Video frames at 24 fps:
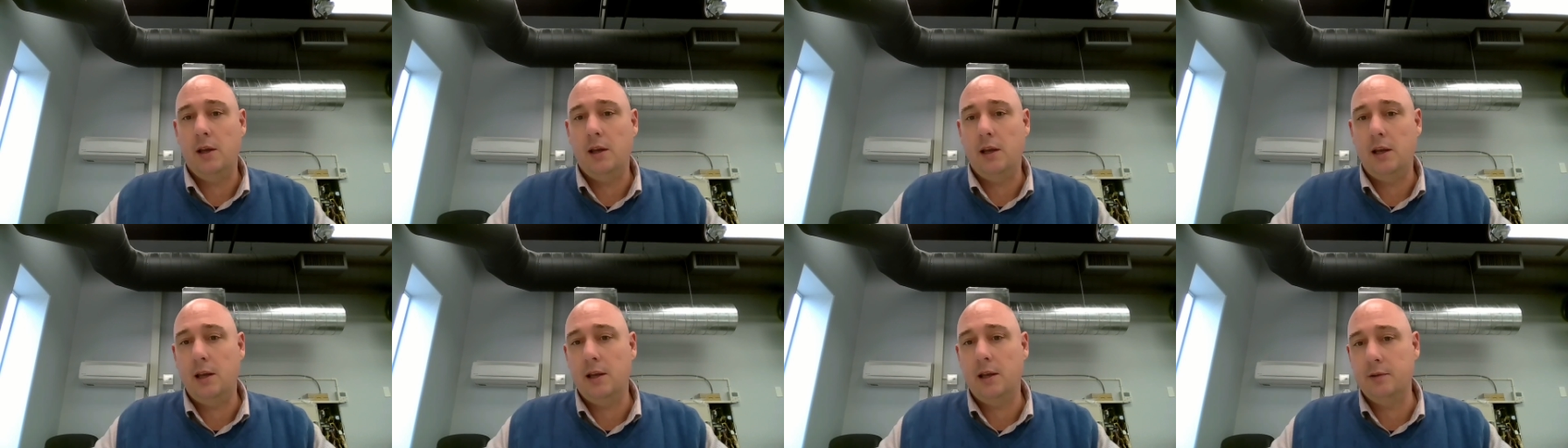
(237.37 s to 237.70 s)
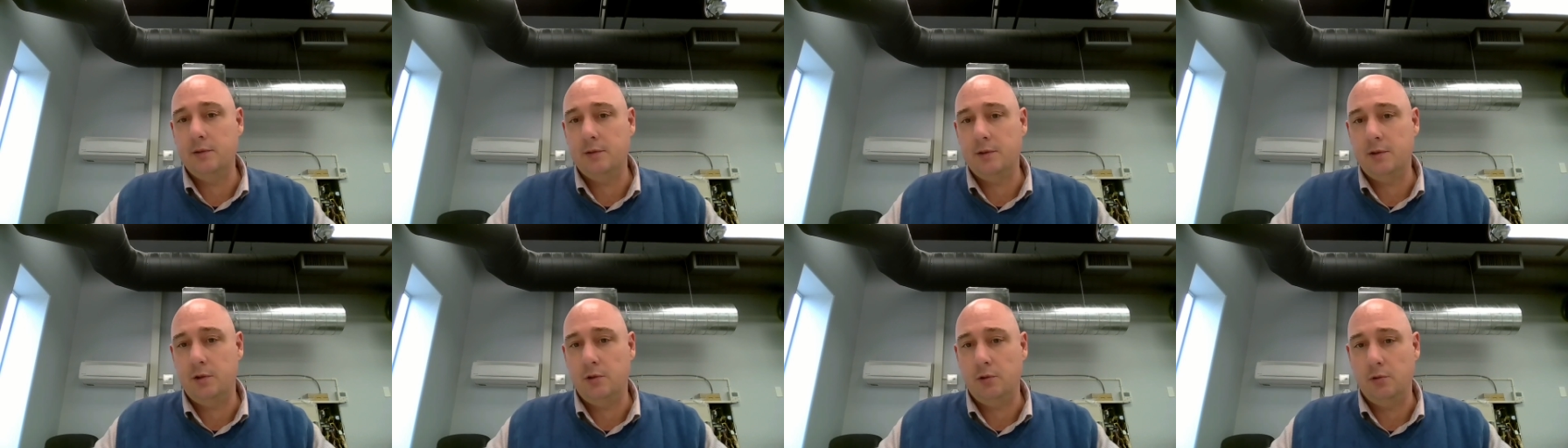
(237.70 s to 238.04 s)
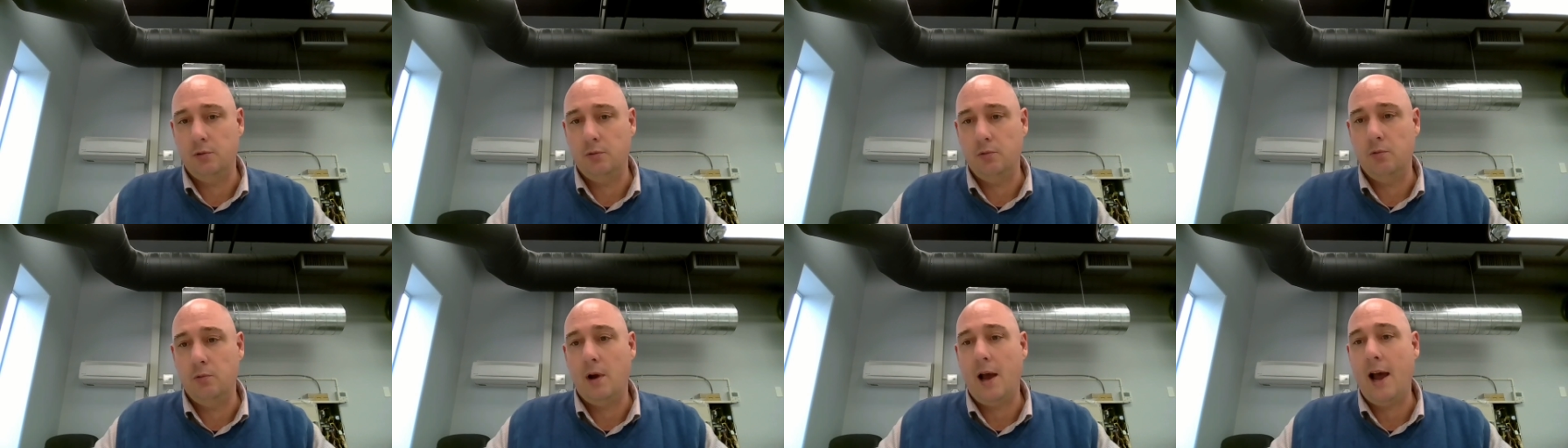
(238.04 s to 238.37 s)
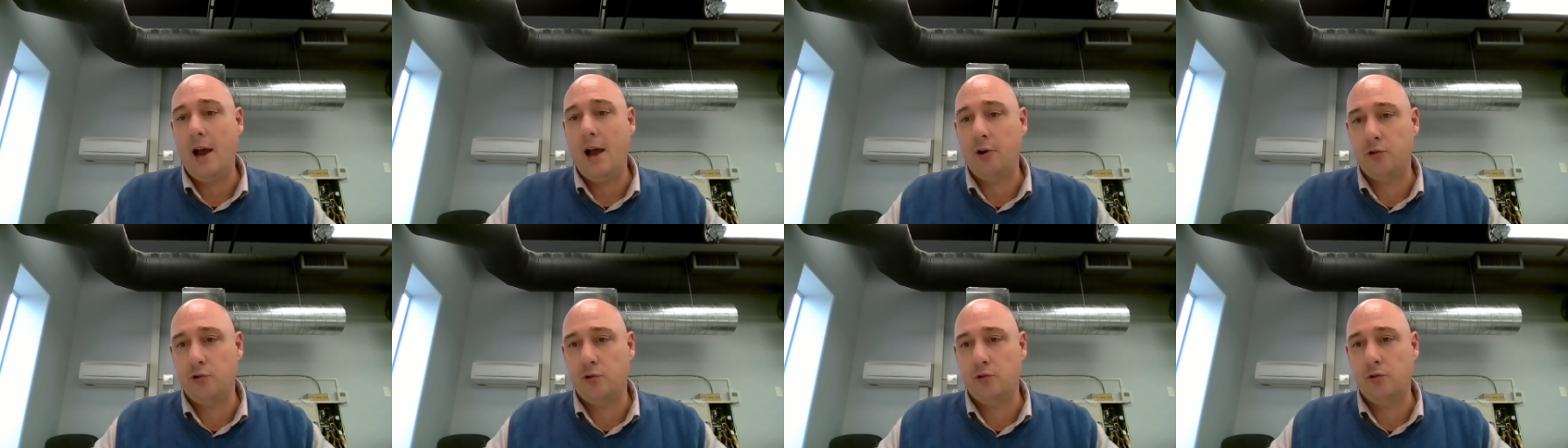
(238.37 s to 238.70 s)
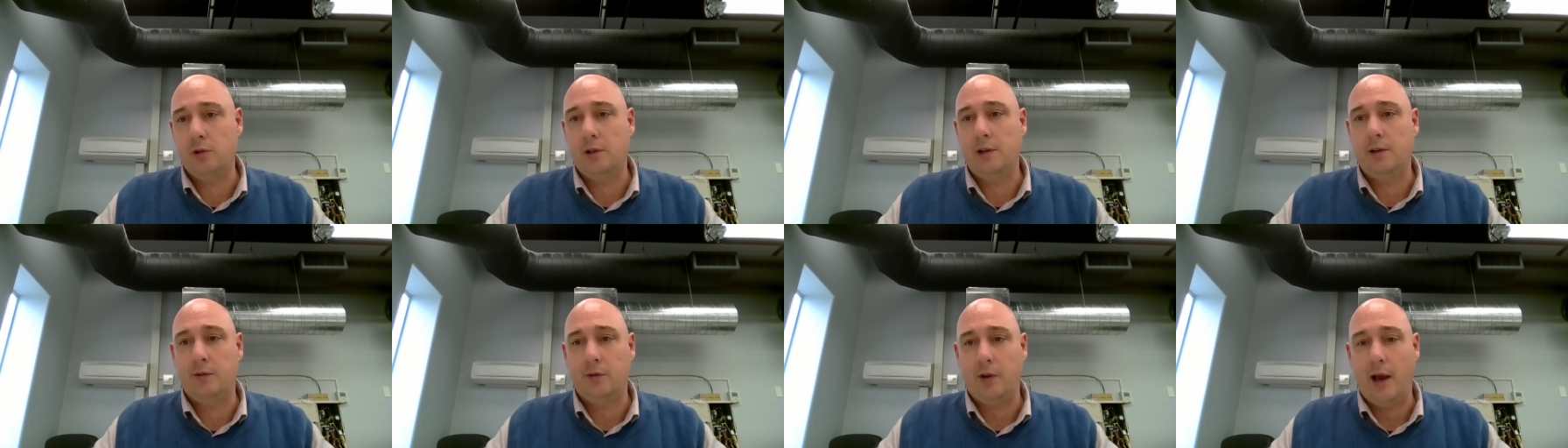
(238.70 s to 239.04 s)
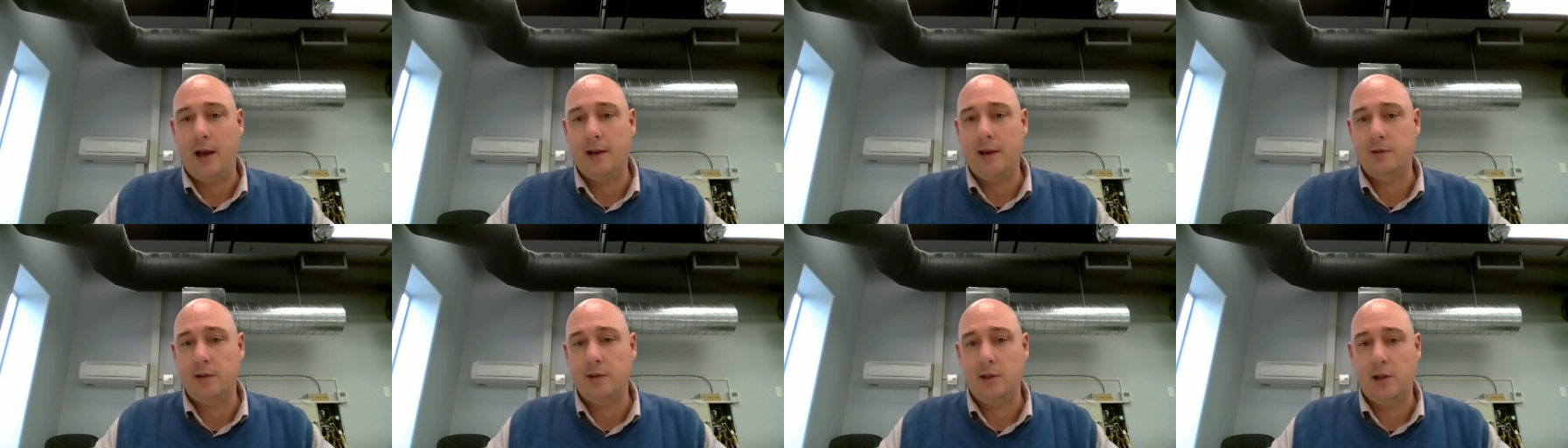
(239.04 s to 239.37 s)
into actually
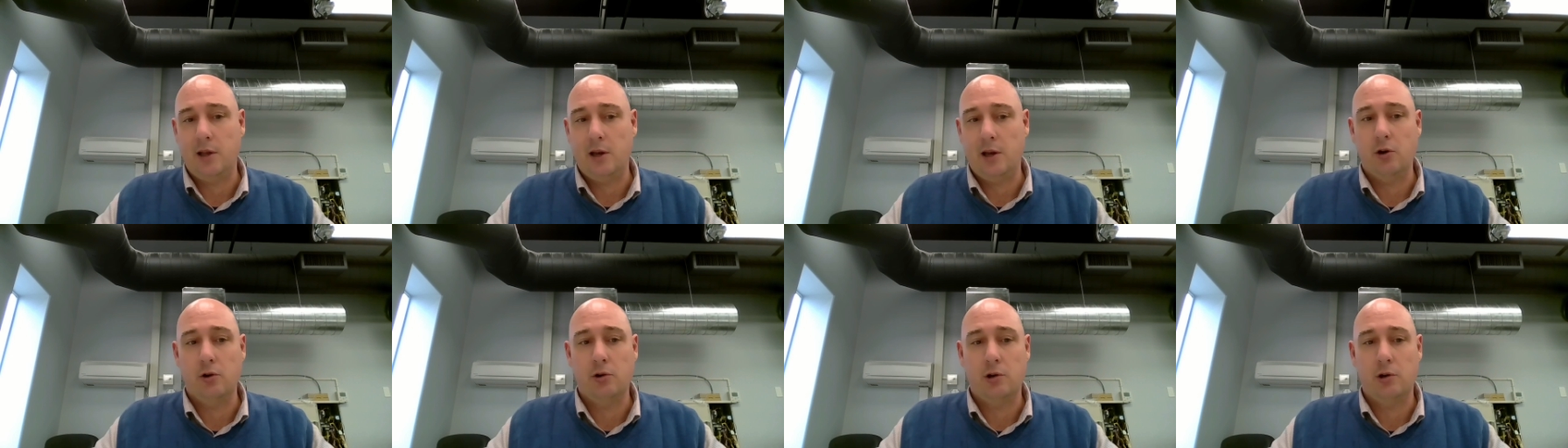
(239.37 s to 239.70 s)
sizing the air